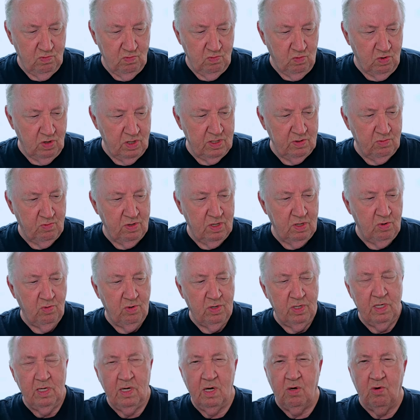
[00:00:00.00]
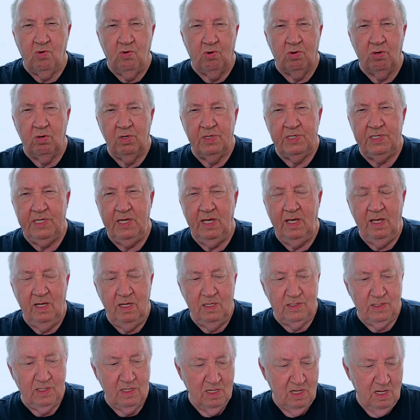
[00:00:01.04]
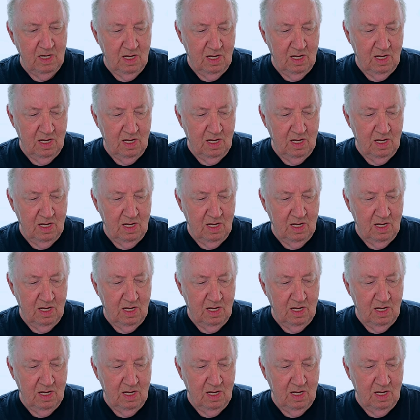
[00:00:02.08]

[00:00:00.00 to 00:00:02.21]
One and a quarter sheets.